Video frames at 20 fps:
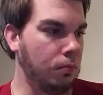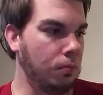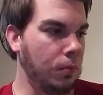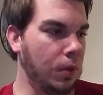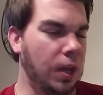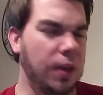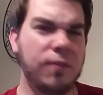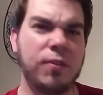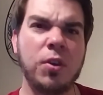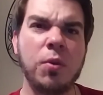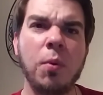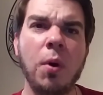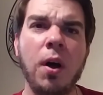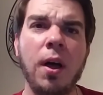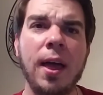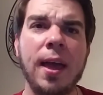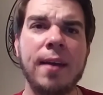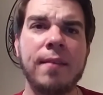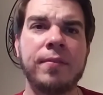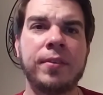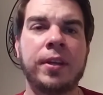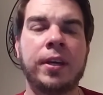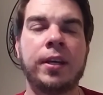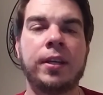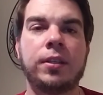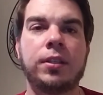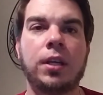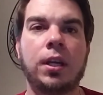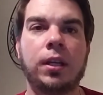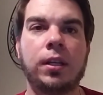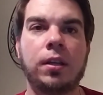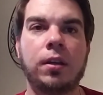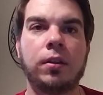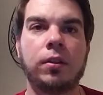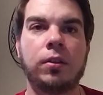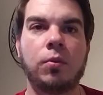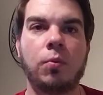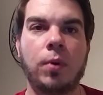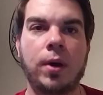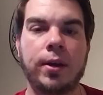If you all have not checked out
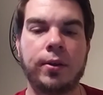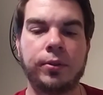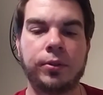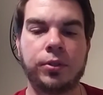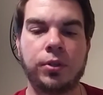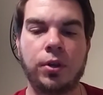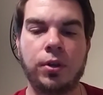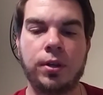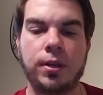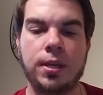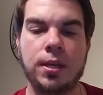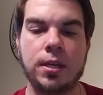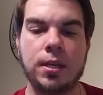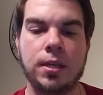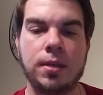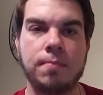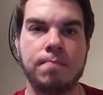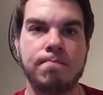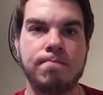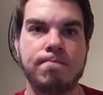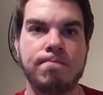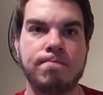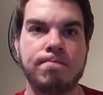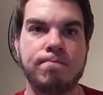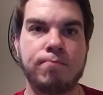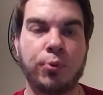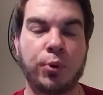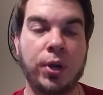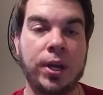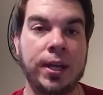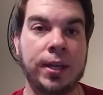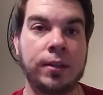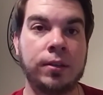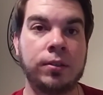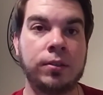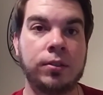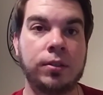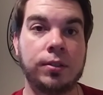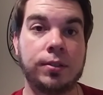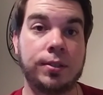the Wild Turkey
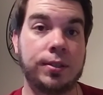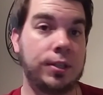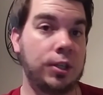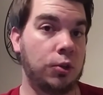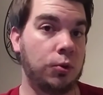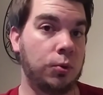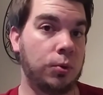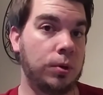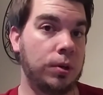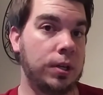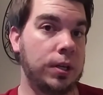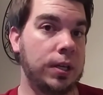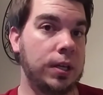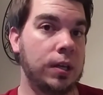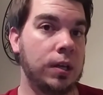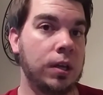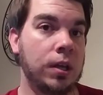brand distillery,